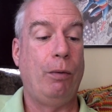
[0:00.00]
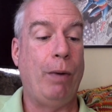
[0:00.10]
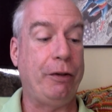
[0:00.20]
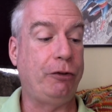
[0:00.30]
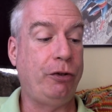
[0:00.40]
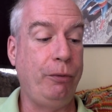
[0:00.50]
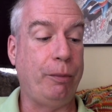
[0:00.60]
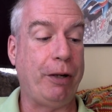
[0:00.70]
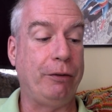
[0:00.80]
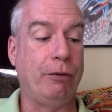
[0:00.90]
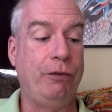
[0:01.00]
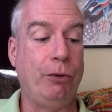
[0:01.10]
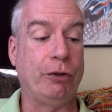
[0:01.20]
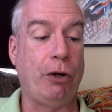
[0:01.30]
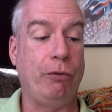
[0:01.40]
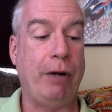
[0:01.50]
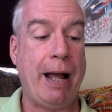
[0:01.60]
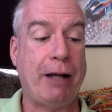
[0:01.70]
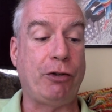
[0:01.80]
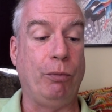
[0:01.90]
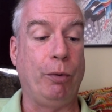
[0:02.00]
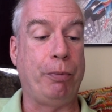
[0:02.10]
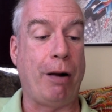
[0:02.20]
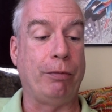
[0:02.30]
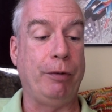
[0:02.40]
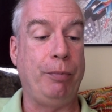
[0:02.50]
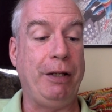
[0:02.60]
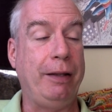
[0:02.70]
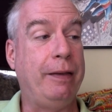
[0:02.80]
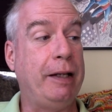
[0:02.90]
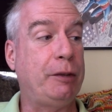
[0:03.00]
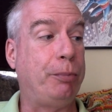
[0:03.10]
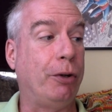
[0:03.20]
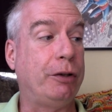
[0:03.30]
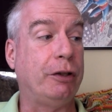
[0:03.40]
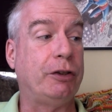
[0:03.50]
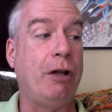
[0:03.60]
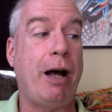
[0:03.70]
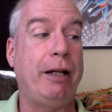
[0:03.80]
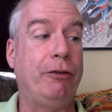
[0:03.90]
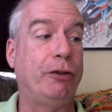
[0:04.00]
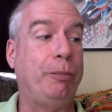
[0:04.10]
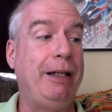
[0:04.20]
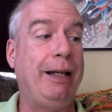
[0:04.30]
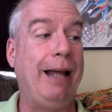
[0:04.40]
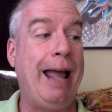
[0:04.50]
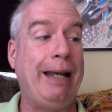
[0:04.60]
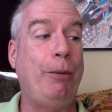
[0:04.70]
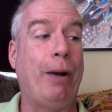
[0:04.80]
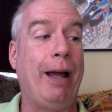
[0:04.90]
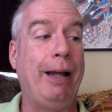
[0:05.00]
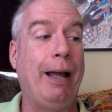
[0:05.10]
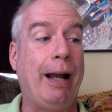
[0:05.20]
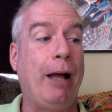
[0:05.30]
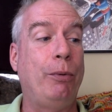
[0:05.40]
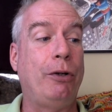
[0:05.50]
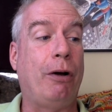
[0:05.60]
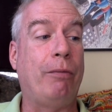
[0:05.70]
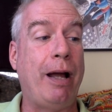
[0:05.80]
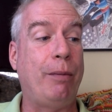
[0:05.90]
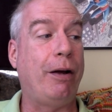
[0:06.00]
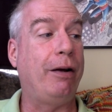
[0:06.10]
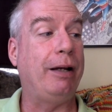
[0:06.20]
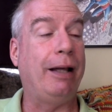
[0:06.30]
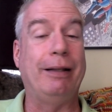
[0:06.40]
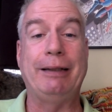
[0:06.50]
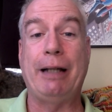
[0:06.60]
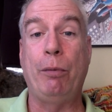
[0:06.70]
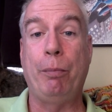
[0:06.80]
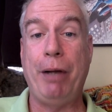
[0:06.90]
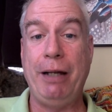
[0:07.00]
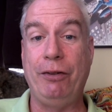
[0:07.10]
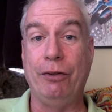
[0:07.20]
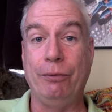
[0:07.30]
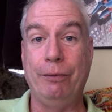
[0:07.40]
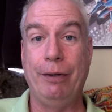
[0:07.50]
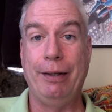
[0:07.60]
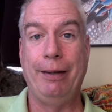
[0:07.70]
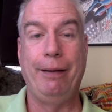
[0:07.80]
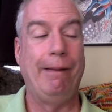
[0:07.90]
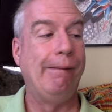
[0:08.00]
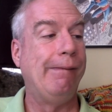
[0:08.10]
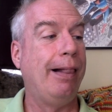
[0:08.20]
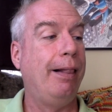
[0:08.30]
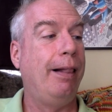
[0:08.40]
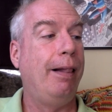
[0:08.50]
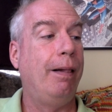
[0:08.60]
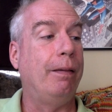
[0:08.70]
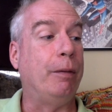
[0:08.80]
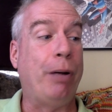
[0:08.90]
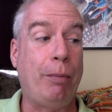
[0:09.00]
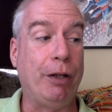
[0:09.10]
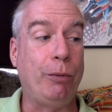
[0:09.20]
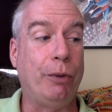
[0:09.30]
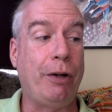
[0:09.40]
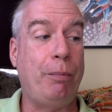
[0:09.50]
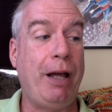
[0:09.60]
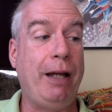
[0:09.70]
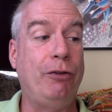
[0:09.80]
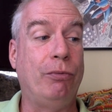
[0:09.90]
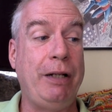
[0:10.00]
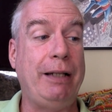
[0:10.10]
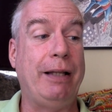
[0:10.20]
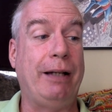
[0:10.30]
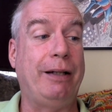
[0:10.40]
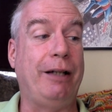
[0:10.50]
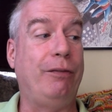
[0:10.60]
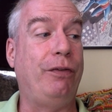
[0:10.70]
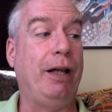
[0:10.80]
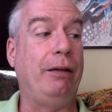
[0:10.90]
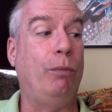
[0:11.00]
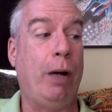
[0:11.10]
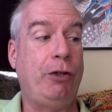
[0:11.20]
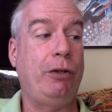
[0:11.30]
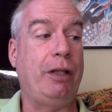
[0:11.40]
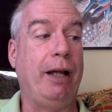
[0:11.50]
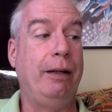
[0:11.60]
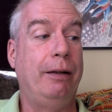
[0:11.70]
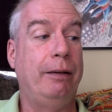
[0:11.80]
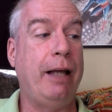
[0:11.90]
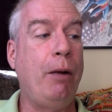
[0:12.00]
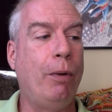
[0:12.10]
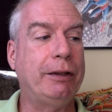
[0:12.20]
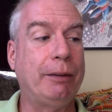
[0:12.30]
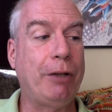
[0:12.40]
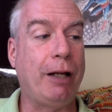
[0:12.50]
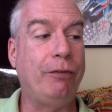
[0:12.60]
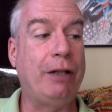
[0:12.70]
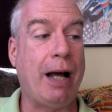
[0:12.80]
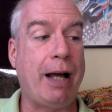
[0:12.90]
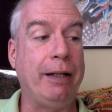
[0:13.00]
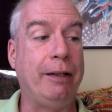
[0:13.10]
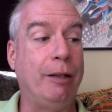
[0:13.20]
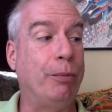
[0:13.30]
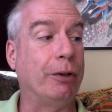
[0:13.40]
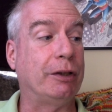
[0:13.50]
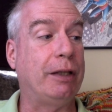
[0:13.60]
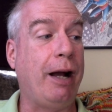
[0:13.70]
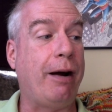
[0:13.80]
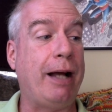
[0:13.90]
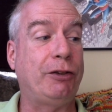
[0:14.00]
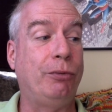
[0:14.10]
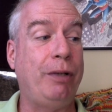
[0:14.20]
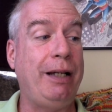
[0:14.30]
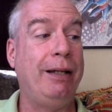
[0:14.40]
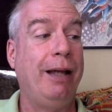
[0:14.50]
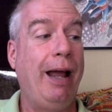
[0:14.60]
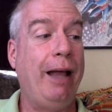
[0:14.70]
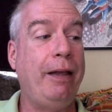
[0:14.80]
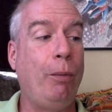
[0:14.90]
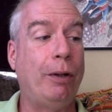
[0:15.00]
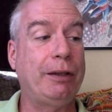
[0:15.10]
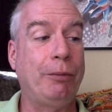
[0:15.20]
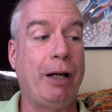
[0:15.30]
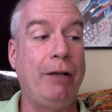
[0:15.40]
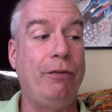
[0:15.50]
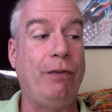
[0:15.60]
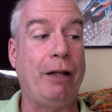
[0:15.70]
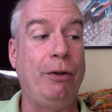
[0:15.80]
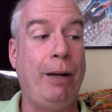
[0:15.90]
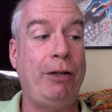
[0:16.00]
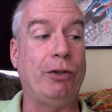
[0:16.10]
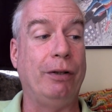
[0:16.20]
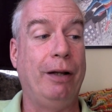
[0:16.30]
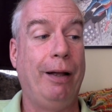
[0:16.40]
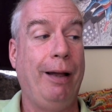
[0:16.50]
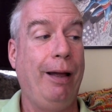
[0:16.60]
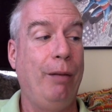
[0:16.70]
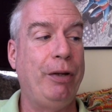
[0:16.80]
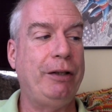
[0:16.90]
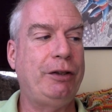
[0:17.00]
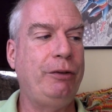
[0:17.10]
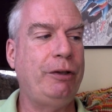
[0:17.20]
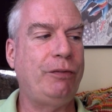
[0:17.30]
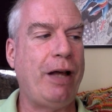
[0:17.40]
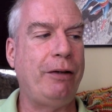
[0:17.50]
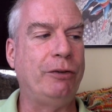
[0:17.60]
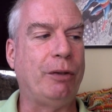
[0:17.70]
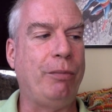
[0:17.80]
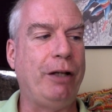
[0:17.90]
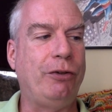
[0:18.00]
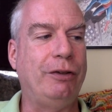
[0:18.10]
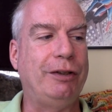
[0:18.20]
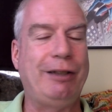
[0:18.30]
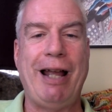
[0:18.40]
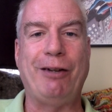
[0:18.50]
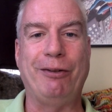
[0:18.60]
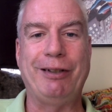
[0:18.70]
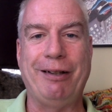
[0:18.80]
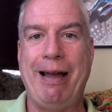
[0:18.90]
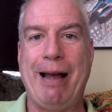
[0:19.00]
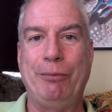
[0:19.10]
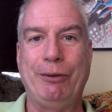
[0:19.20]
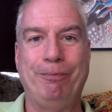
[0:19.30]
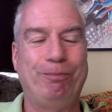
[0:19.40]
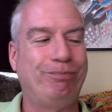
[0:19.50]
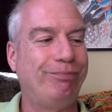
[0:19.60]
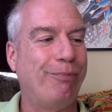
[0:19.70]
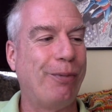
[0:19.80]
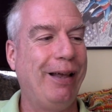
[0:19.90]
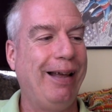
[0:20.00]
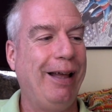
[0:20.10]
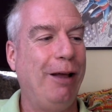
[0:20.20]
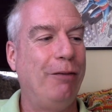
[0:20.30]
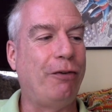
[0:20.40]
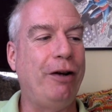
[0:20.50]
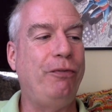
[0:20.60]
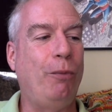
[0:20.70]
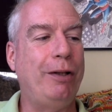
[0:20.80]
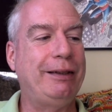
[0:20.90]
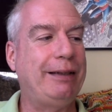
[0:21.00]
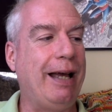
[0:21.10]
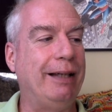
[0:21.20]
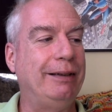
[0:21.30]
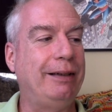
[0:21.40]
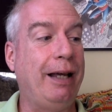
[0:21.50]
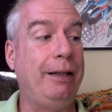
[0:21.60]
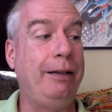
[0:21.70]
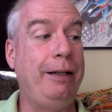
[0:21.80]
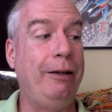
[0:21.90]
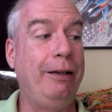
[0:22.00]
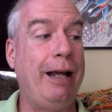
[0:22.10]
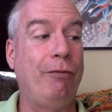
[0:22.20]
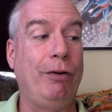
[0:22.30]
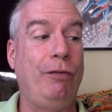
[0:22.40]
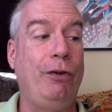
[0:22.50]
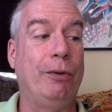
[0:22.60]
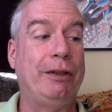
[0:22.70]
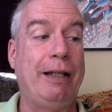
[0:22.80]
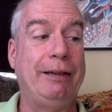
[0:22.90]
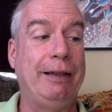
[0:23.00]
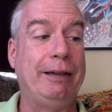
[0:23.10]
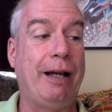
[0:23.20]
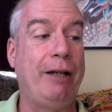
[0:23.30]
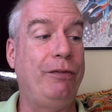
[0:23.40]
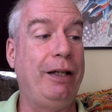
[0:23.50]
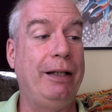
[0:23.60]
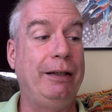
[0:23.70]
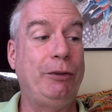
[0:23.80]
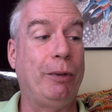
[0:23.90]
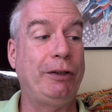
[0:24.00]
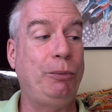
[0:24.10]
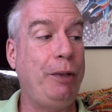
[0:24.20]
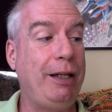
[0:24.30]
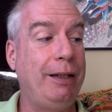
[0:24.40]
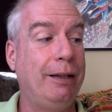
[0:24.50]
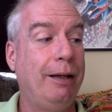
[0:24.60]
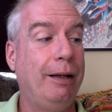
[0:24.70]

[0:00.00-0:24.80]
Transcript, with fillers: While the truth about the reviewer's own reaction would probably be, this book does not interest me in any way, and I would not write about it unless I were paid to. The public will not pay to read that kind of thing. Why should they? They want some kind of guide to the books they are asked to read, and they want some kind of evaluation. But as soon as values are mentioned, standards collapse. For if one says, and nearly every reviewer says this kind of thing at least once a week,